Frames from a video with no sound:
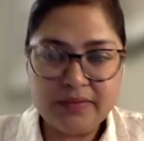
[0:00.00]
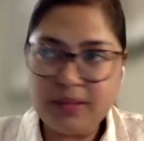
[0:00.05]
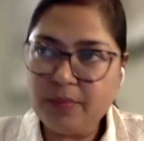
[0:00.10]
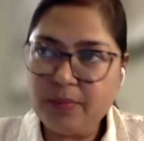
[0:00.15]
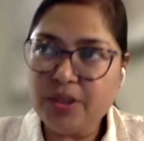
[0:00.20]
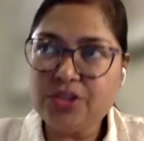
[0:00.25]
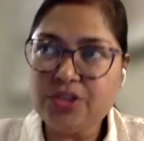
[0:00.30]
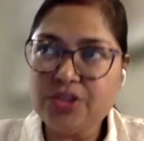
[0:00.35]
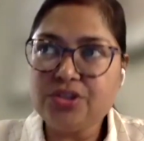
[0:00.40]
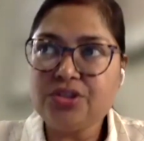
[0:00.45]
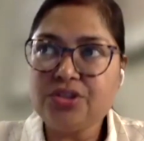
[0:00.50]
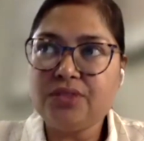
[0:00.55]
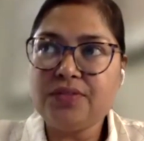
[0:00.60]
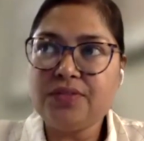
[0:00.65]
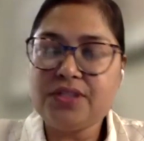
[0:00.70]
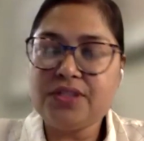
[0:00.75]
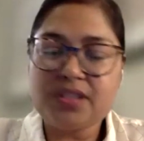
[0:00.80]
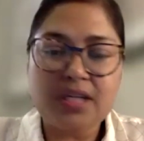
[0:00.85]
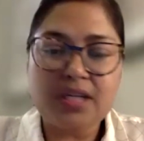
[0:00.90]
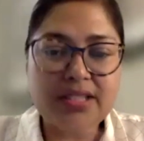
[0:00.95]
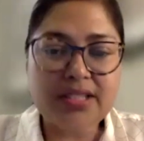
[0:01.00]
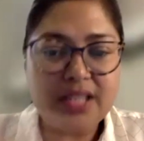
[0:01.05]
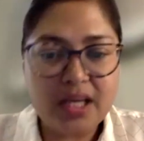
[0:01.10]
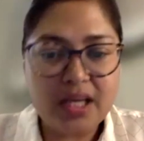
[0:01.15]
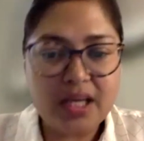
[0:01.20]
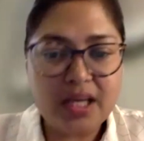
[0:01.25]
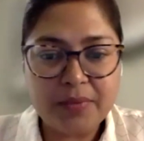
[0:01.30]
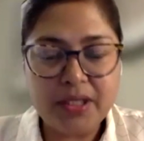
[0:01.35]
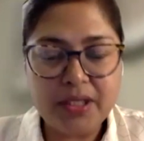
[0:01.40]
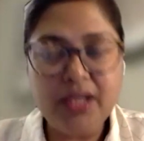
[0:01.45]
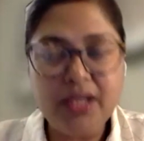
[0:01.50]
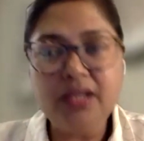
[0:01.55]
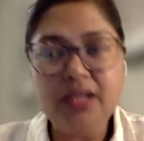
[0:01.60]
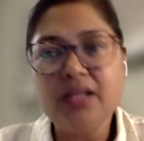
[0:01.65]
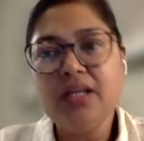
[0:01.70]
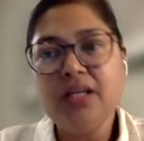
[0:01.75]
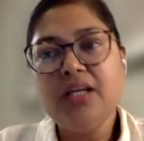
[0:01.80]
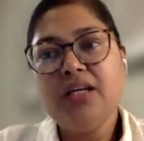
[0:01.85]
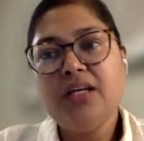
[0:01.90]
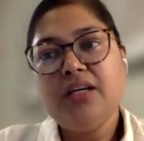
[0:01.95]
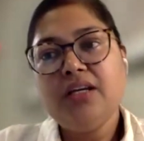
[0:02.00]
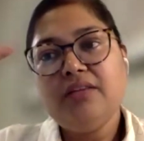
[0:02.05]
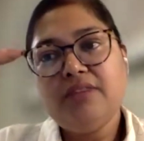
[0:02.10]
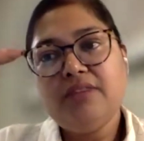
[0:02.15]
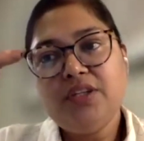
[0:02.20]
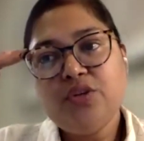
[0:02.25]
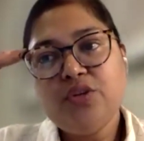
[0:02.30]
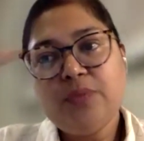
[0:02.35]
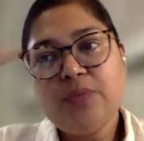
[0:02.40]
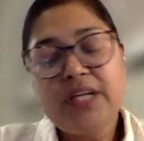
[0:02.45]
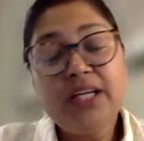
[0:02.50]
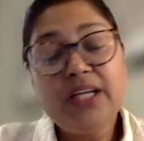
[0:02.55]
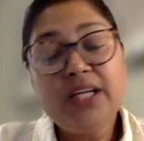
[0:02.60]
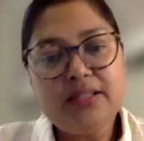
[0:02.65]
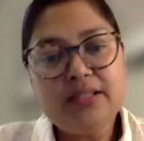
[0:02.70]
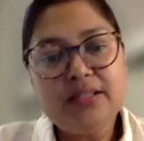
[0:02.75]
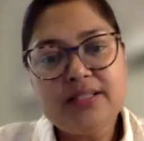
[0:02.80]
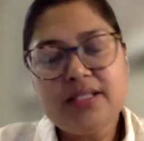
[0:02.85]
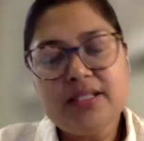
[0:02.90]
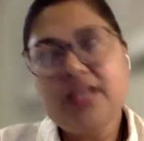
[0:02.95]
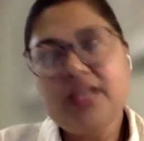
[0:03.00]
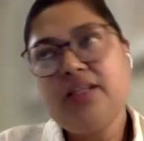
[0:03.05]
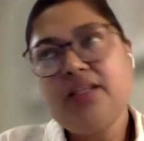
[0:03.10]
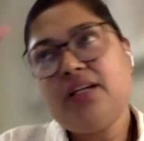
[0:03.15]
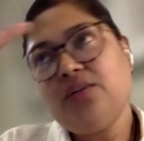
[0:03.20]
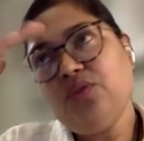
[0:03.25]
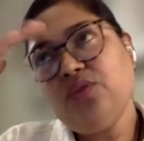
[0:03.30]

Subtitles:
The major shift starts happening when your brain understands that,